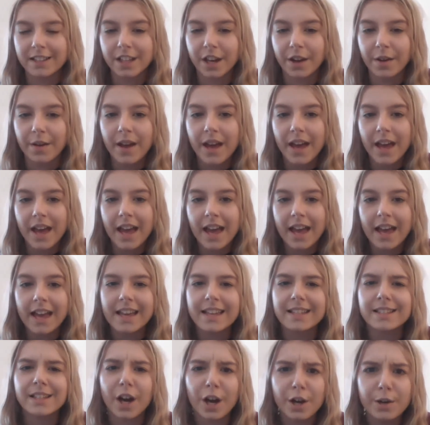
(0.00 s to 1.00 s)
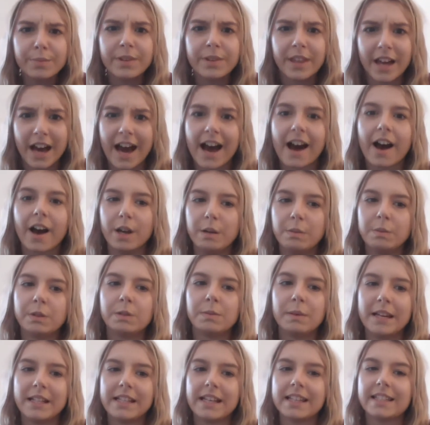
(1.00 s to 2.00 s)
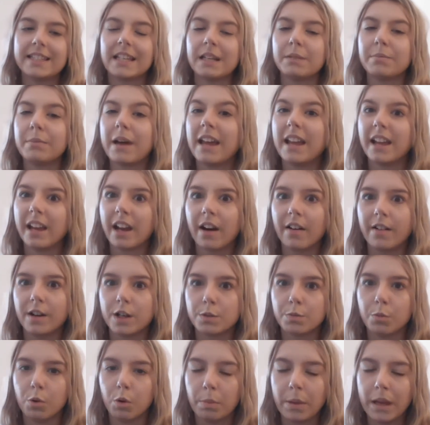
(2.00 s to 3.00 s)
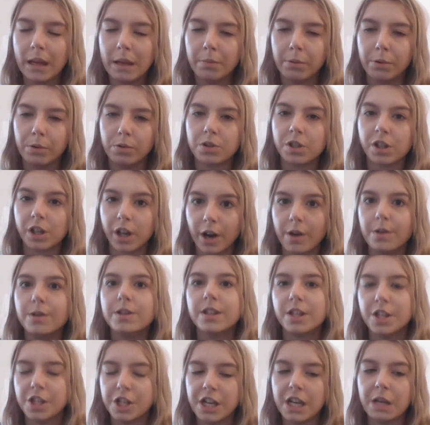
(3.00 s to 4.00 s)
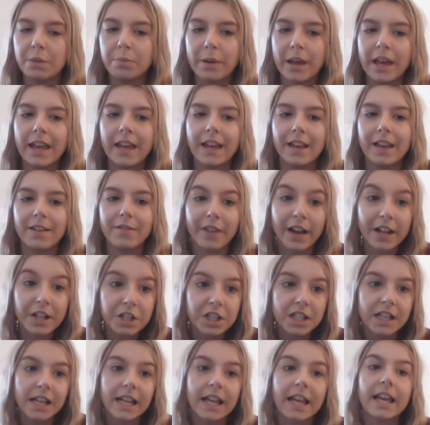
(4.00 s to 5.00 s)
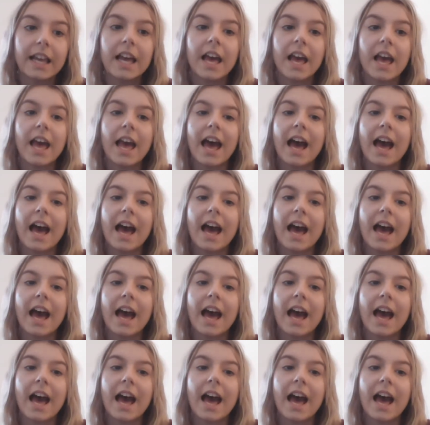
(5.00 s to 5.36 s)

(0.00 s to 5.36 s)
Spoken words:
So it is hoped that at-home smear testing may encourage more people to go to the GP eventually.